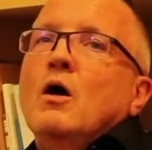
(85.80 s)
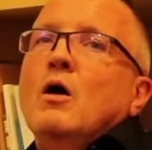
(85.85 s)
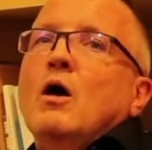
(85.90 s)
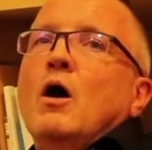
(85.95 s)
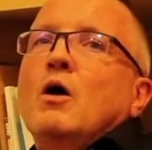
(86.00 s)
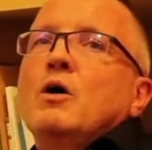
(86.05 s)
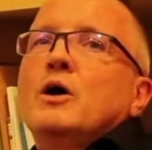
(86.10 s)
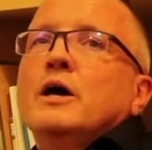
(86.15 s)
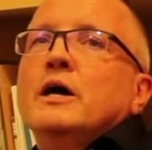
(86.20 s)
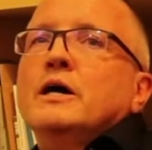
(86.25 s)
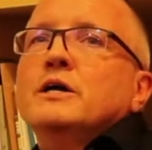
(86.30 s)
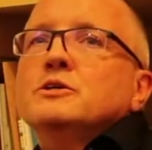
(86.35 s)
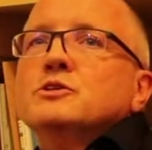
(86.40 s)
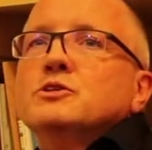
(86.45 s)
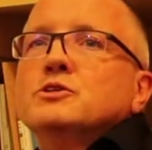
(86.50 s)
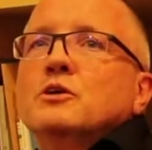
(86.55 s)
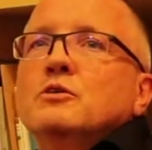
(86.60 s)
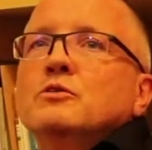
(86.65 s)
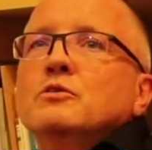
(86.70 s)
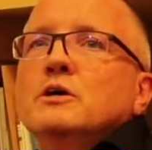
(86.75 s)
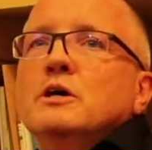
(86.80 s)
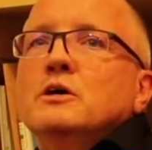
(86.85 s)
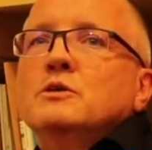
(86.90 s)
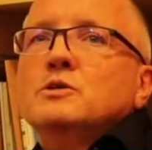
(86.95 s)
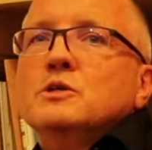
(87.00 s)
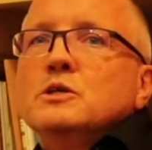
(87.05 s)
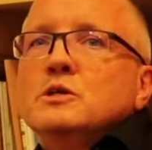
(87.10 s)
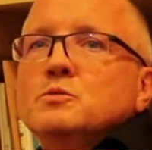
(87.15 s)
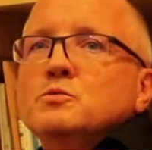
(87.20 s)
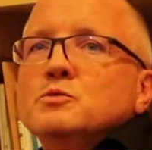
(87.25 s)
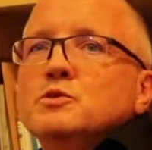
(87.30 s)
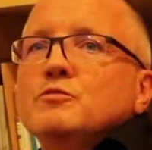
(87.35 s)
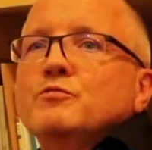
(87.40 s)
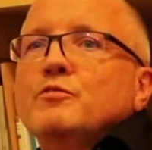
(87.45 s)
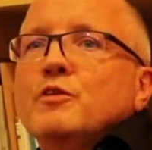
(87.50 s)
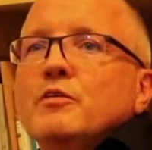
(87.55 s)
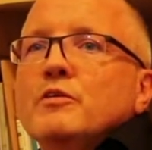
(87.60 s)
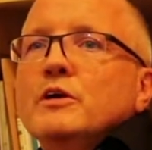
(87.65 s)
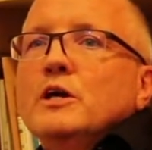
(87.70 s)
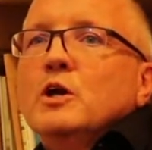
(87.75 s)
Okay, so this was a
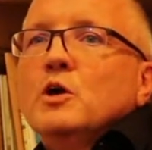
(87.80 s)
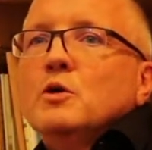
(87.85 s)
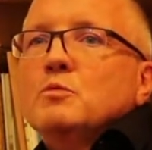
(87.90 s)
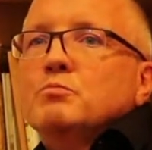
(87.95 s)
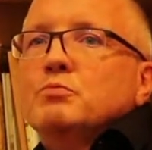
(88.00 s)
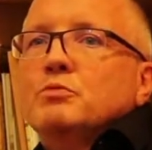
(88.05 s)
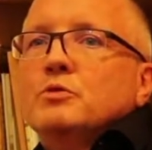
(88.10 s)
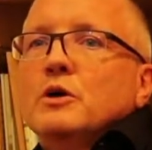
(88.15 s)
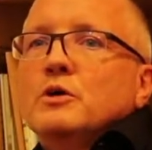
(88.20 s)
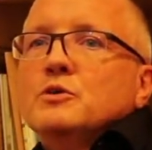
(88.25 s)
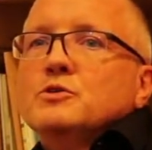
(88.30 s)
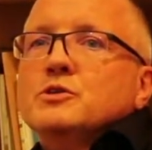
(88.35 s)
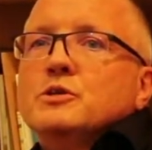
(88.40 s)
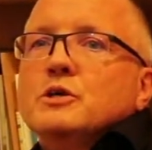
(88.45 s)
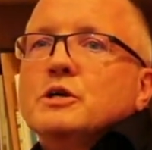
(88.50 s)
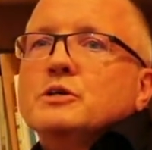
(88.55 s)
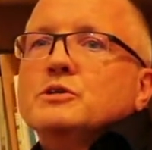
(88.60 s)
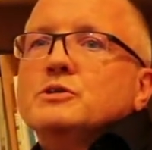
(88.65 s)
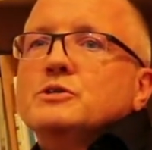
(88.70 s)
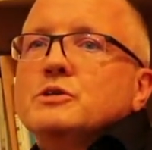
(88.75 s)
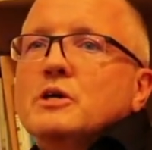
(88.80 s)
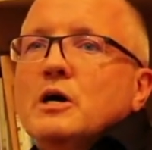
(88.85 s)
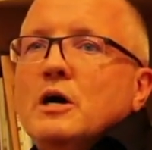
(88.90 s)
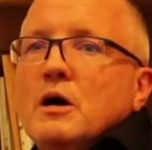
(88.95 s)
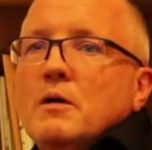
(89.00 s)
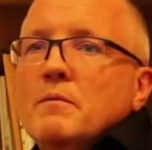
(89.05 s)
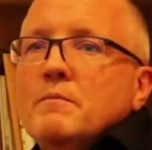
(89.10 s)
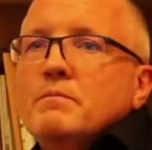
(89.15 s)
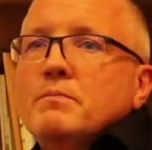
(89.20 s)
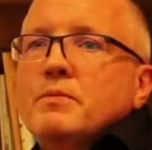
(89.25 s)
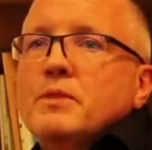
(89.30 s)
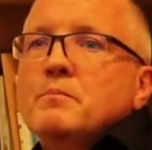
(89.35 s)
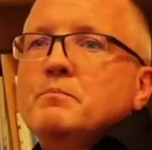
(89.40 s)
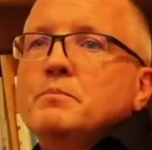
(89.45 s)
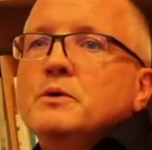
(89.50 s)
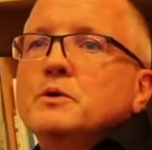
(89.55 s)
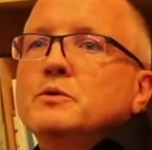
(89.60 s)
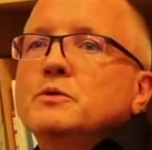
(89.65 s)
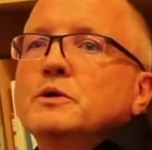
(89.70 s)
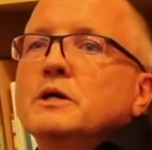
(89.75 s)
very long process. The
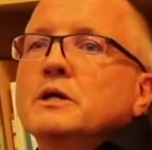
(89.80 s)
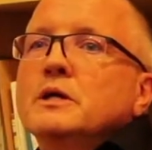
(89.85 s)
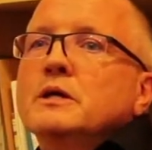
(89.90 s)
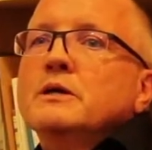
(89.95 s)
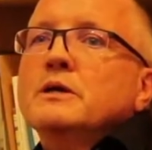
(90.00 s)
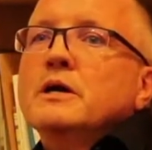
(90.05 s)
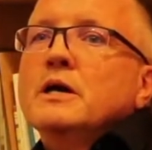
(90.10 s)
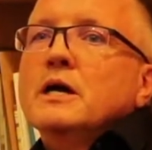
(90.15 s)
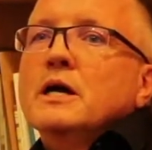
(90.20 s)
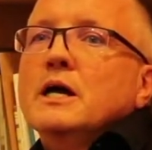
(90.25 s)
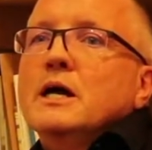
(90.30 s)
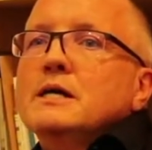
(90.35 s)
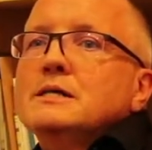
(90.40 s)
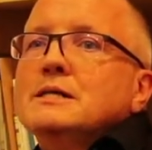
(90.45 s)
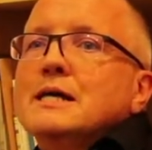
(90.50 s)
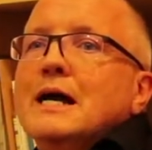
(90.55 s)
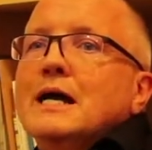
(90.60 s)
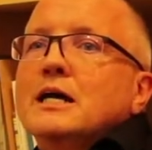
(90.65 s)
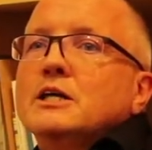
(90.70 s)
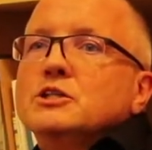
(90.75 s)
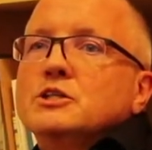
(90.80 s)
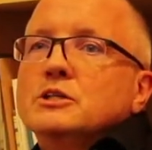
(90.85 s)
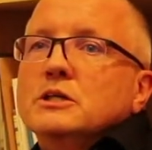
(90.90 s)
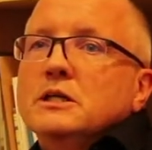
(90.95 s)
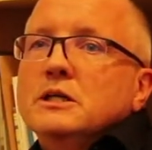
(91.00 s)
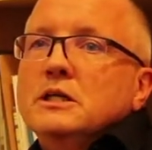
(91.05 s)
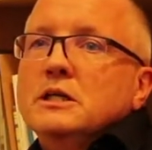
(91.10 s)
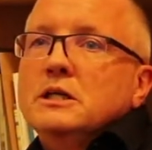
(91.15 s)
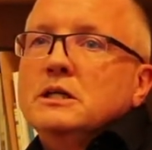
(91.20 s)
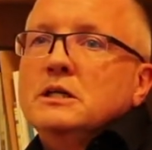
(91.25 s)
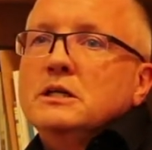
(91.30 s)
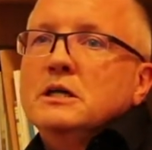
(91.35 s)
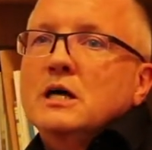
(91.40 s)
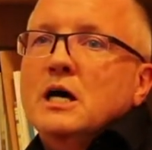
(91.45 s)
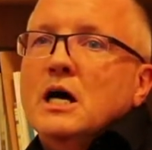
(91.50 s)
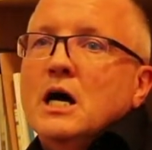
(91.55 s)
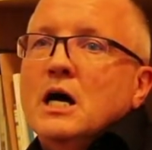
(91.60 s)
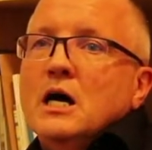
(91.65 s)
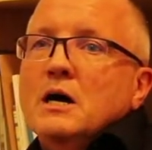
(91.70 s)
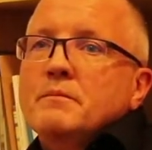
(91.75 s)
building is actually
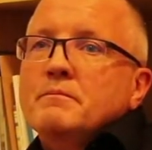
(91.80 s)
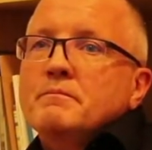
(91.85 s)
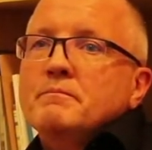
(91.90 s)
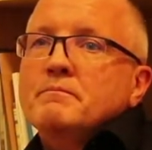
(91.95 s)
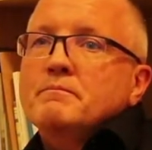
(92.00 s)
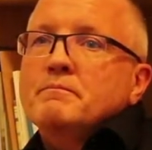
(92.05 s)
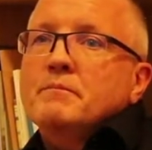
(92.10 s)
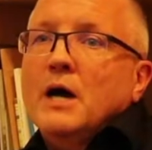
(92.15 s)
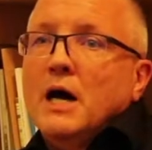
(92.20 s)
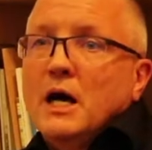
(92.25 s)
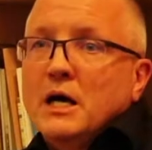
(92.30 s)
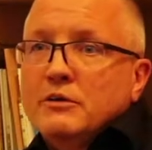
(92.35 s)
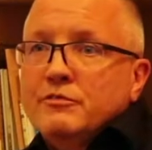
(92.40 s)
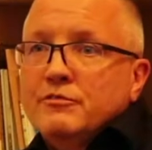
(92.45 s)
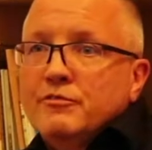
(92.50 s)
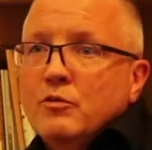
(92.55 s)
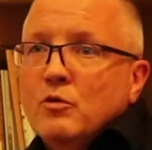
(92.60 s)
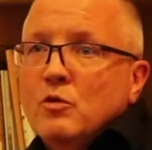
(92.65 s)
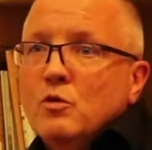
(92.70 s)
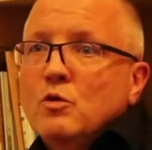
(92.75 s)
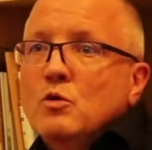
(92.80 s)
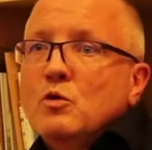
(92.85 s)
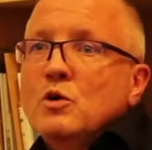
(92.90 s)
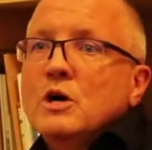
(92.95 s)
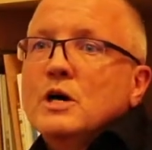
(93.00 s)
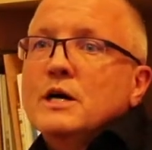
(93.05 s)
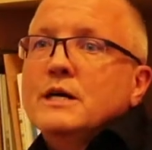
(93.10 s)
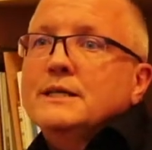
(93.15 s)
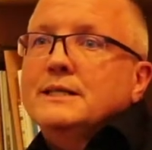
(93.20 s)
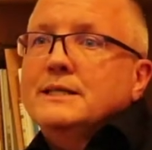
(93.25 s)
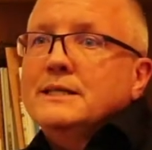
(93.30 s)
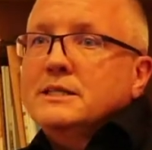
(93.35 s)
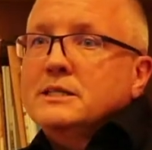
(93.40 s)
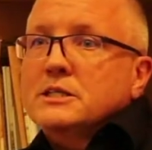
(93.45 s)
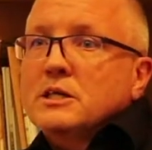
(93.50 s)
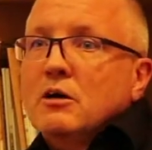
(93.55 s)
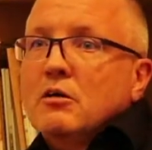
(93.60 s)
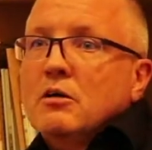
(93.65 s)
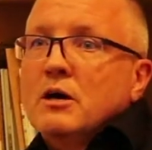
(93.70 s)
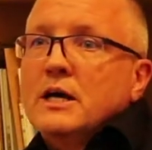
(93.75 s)
paid for,
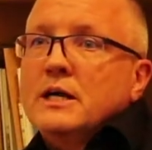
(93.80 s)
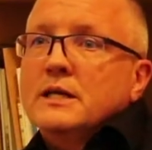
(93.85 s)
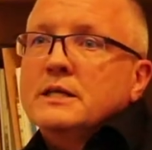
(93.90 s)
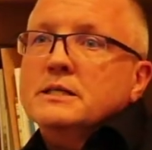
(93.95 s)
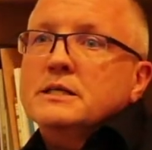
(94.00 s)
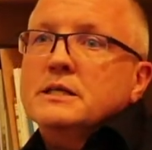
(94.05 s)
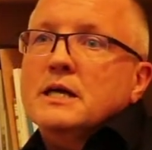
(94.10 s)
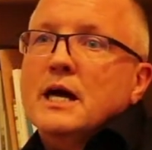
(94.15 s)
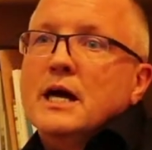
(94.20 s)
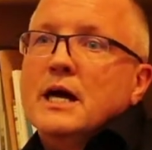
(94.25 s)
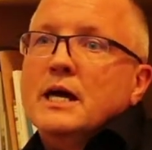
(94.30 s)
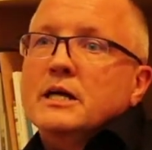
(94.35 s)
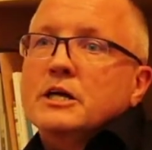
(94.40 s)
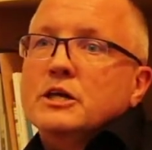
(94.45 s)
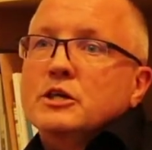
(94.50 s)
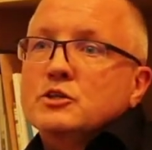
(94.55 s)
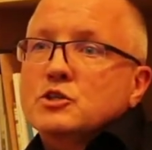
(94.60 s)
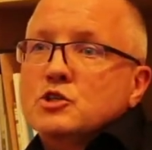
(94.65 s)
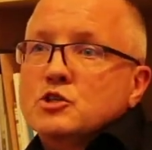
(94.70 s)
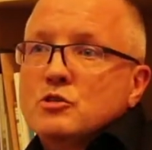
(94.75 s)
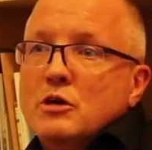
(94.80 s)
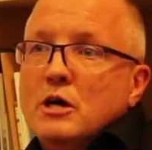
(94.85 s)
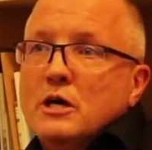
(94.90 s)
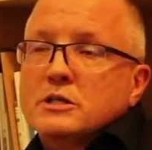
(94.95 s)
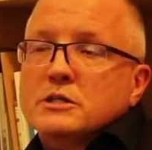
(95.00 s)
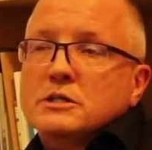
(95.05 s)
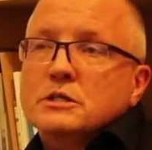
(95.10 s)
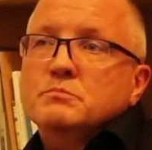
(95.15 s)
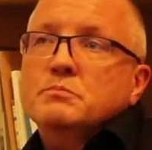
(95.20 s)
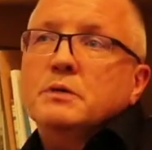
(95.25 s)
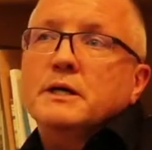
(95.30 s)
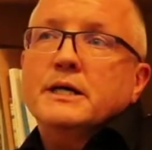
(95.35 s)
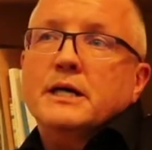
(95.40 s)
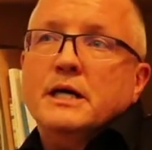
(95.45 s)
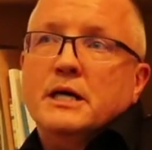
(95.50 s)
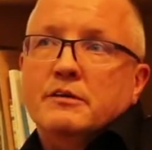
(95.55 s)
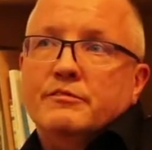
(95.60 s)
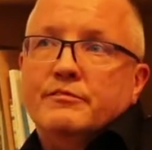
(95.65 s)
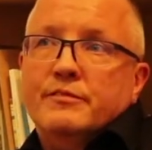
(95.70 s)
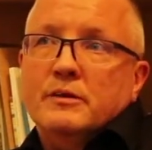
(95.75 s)
designed and constructed by
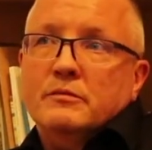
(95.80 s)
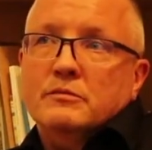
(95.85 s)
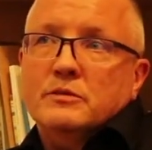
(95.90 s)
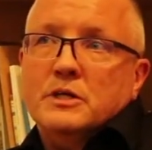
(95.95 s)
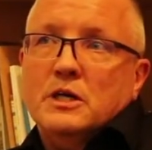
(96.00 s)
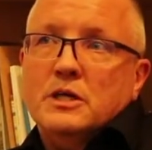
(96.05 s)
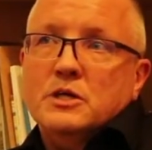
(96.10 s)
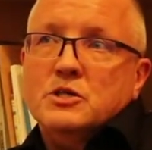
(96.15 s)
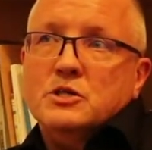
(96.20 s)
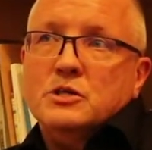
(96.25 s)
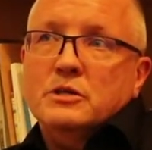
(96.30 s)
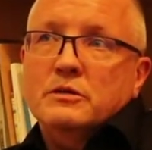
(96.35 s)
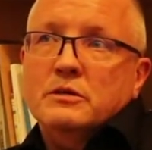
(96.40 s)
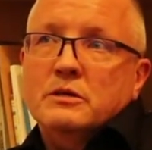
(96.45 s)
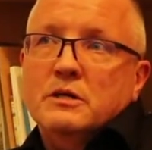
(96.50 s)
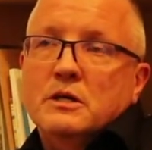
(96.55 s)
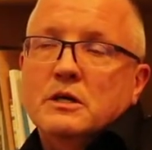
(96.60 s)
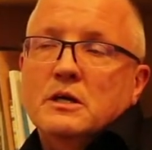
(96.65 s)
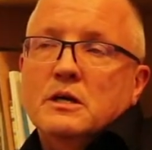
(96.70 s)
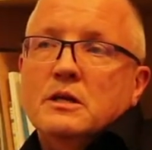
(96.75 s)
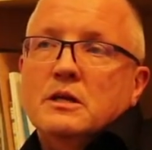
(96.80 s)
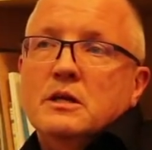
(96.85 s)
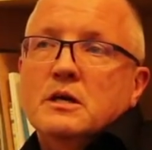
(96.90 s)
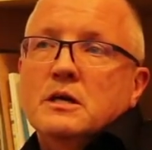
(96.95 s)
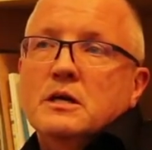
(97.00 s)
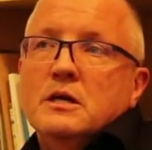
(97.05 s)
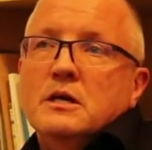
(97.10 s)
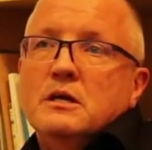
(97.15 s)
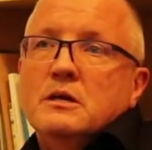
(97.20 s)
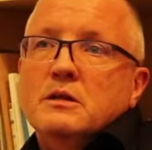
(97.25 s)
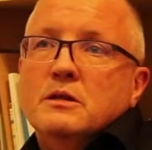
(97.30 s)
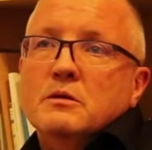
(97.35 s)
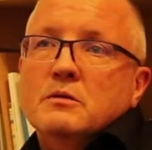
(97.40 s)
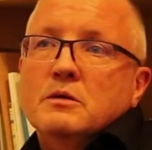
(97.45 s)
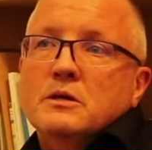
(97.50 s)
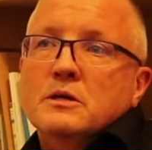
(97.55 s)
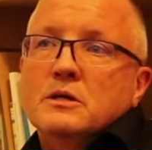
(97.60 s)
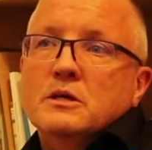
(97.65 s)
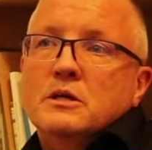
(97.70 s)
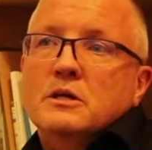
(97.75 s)
Qatar Foundation.
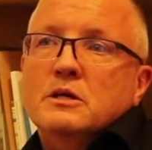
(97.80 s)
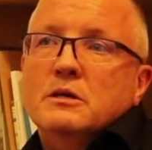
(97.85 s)
The